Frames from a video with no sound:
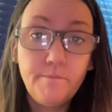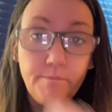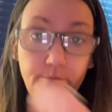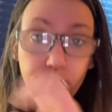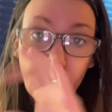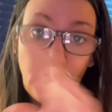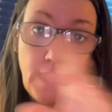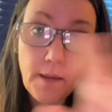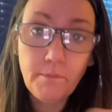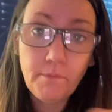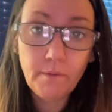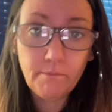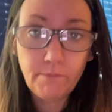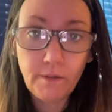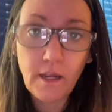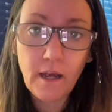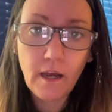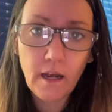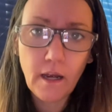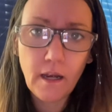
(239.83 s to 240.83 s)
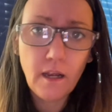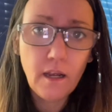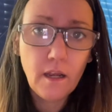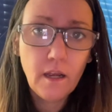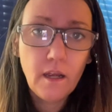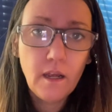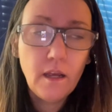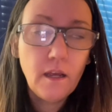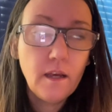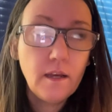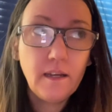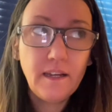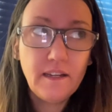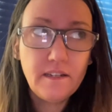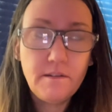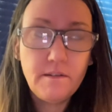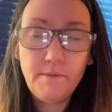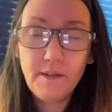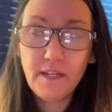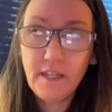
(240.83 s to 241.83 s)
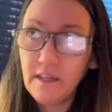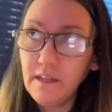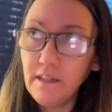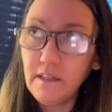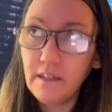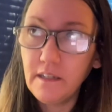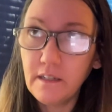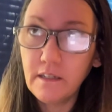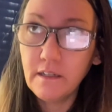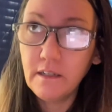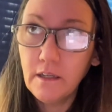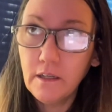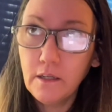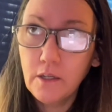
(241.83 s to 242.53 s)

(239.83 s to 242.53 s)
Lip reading: blah blah blah in the beginning